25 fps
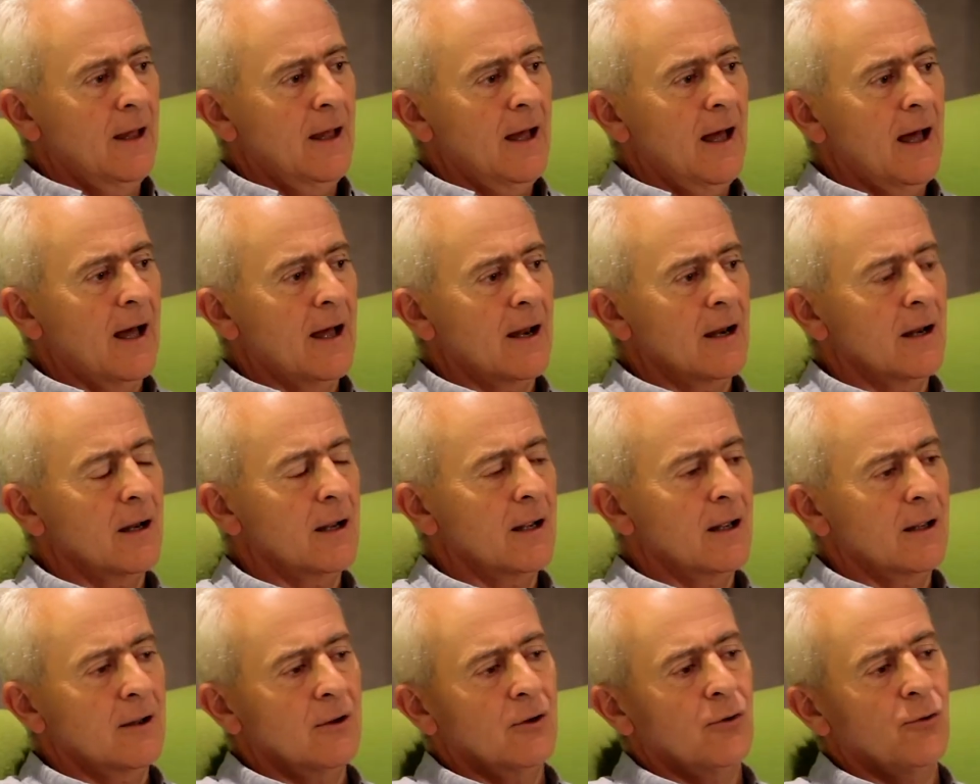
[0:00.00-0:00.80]

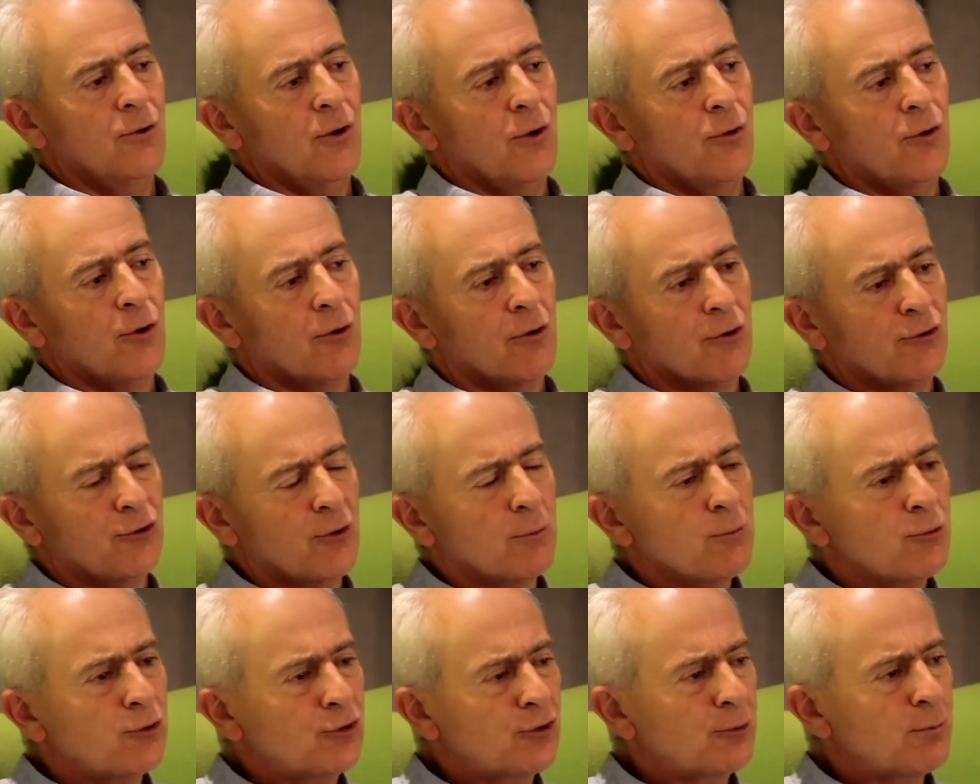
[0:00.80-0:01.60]
And there are
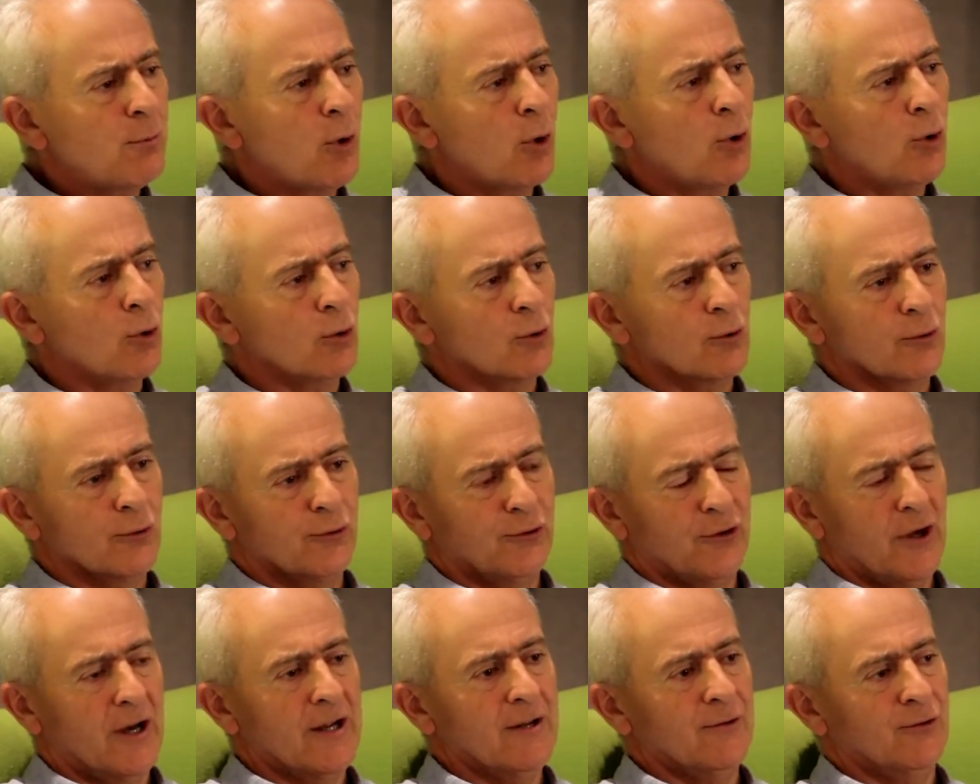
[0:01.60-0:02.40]
some small
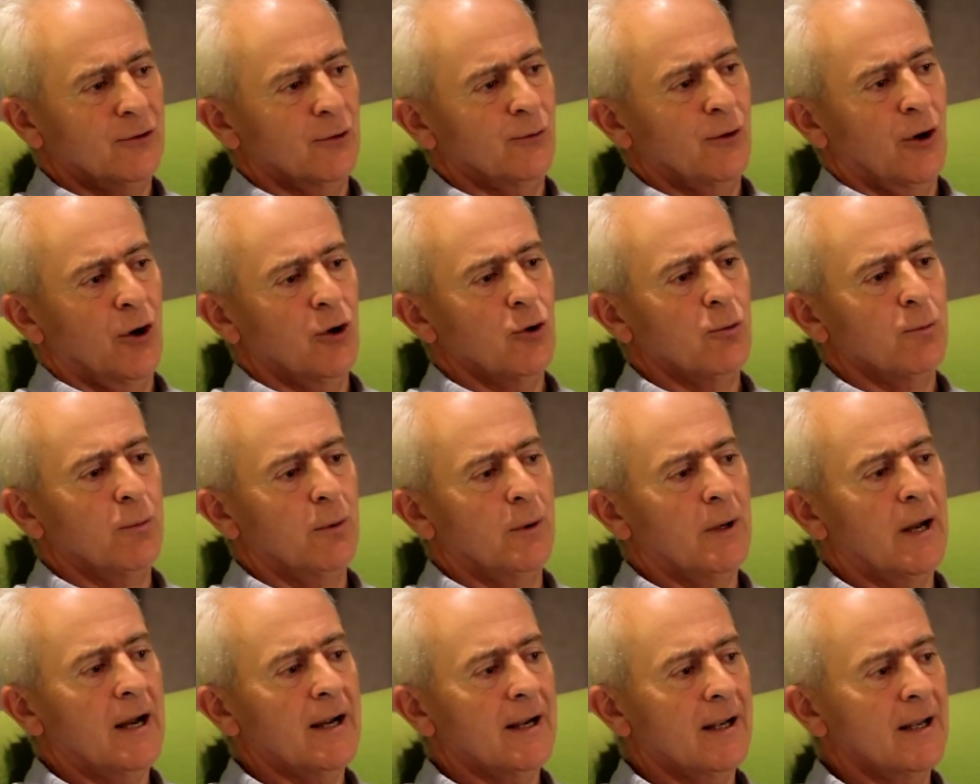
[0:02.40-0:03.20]
signs of hope,
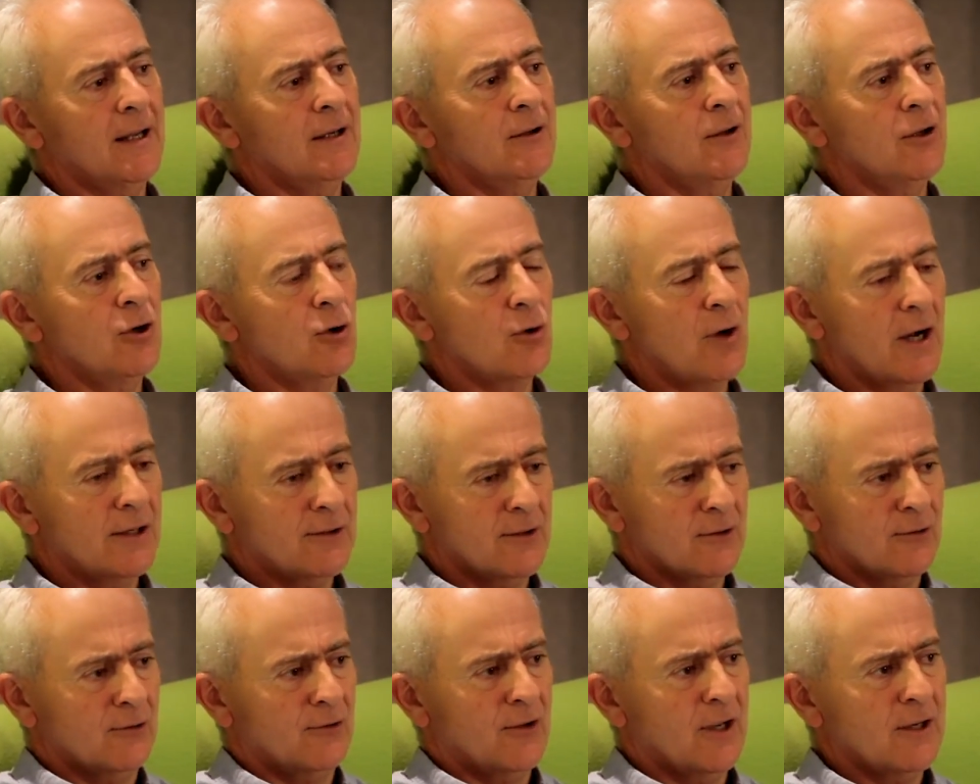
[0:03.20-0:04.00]
like in the
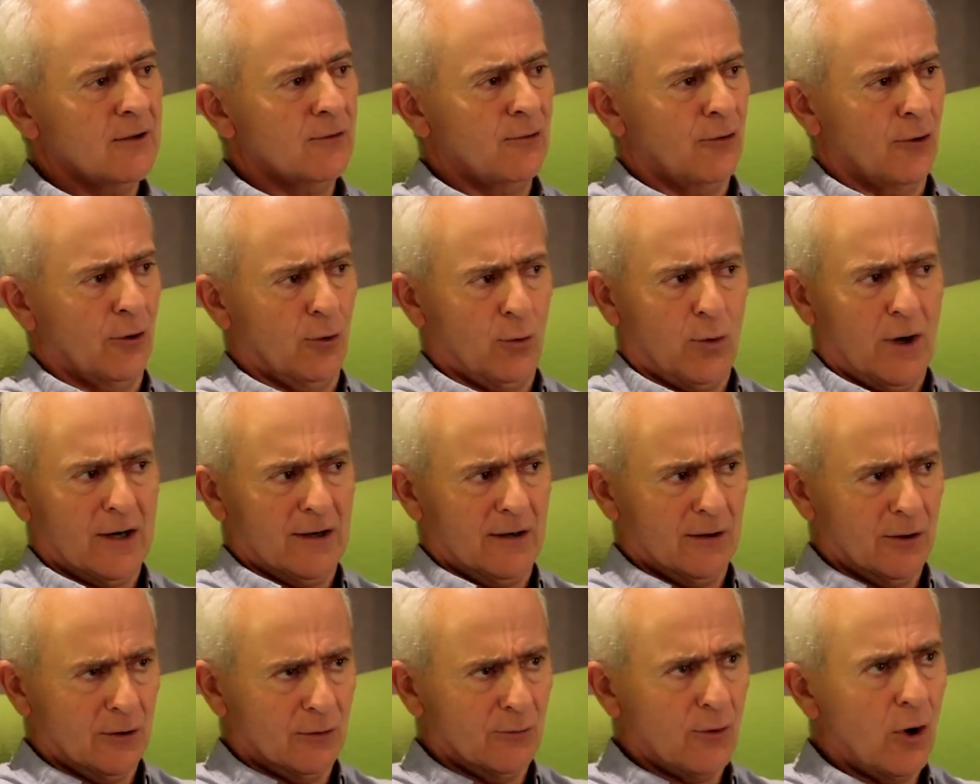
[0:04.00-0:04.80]
United States there are quite
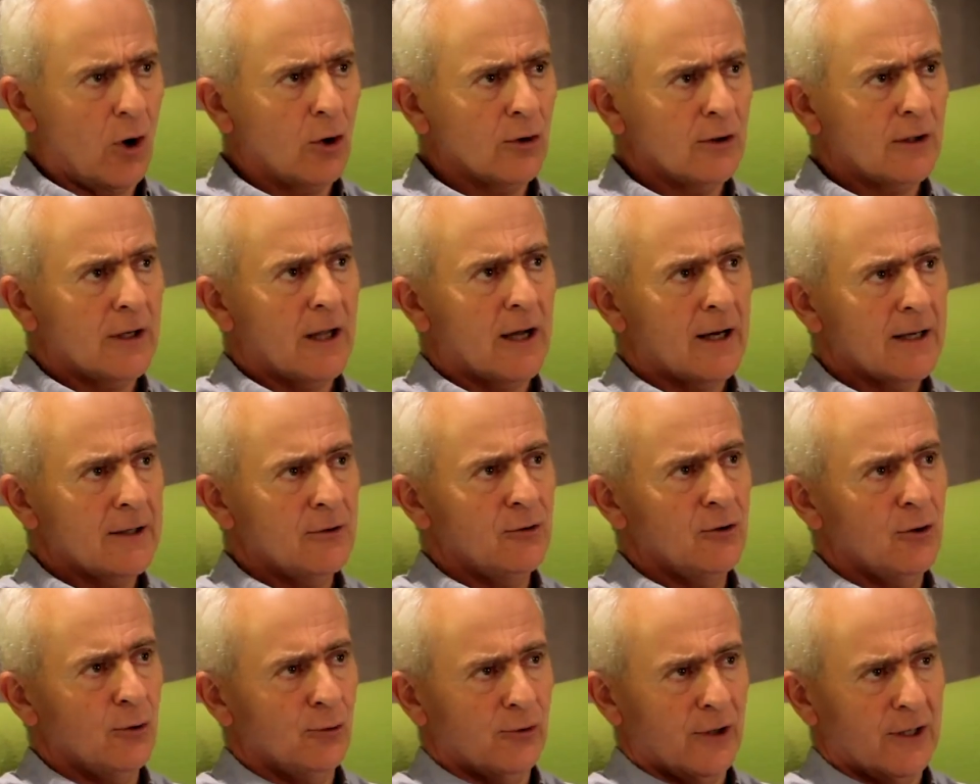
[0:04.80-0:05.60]
a lot of online
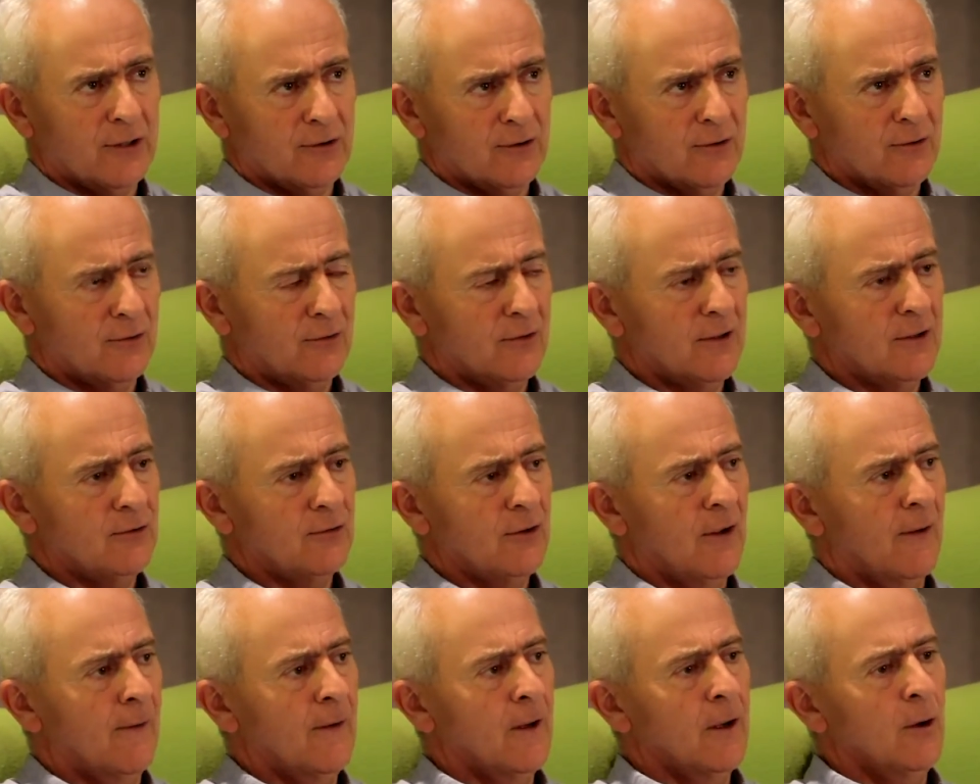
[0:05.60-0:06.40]
news agencies
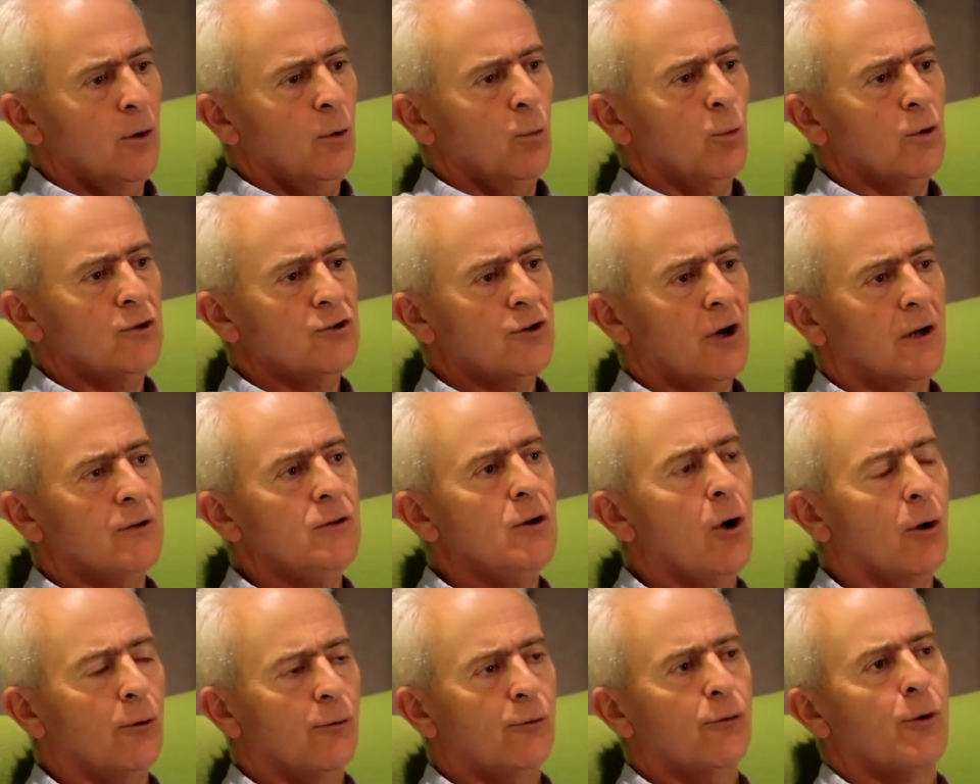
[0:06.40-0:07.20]
which are
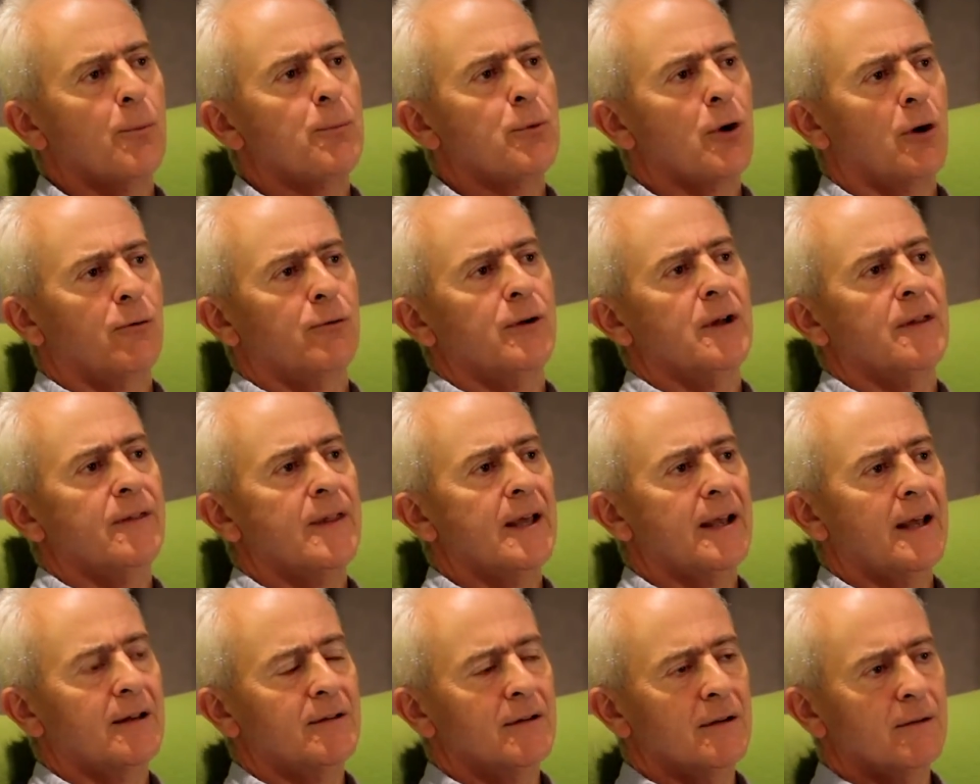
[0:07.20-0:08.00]
not for profit. They're
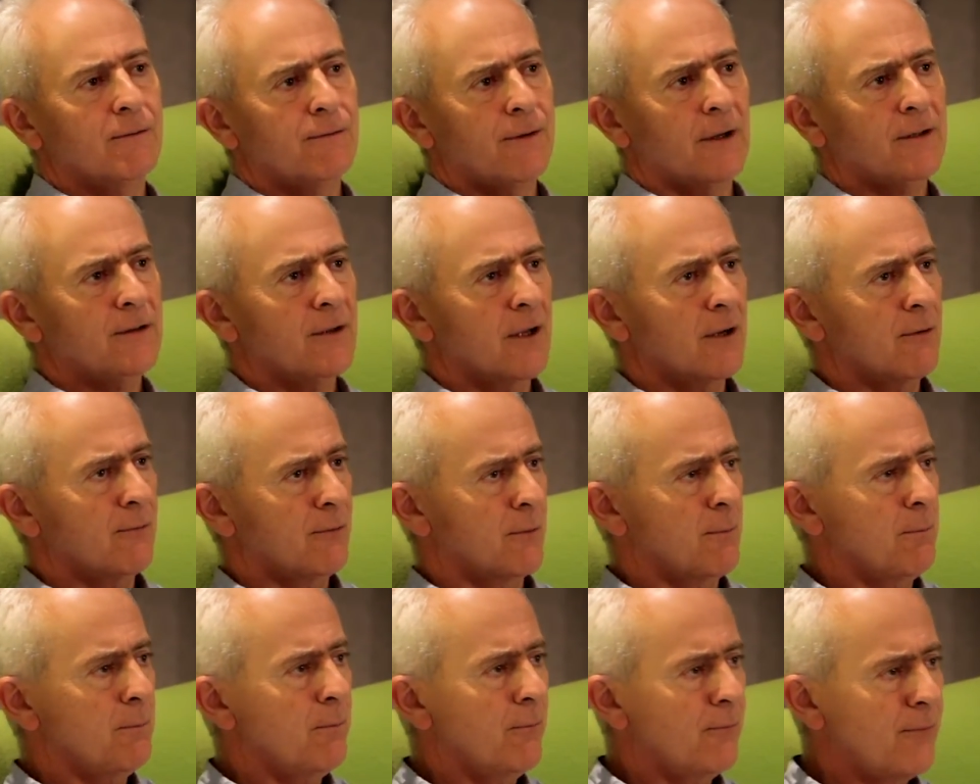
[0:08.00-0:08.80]
getting funding
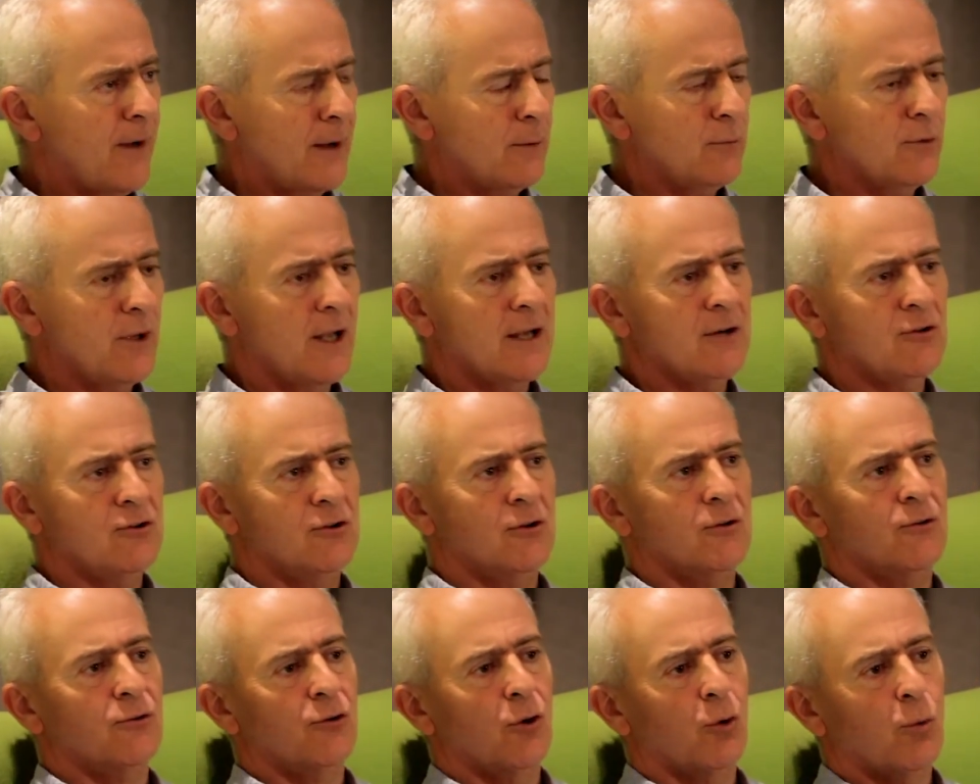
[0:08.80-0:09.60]
from
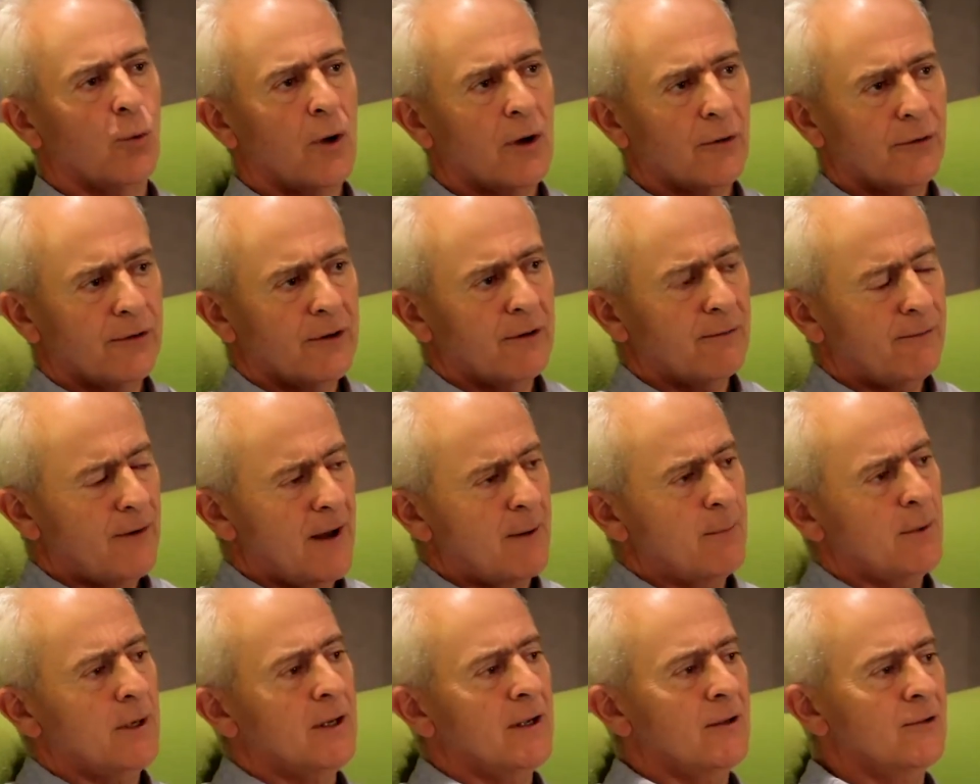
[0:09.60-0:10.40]
foundations or wealthy
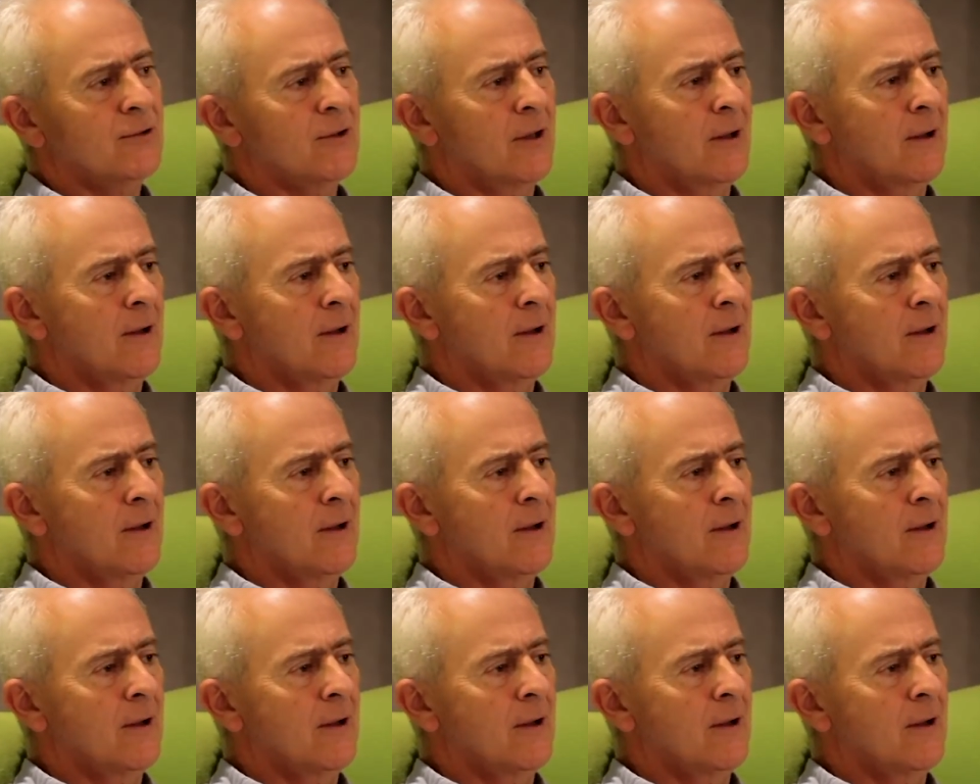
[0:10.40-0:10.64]
families.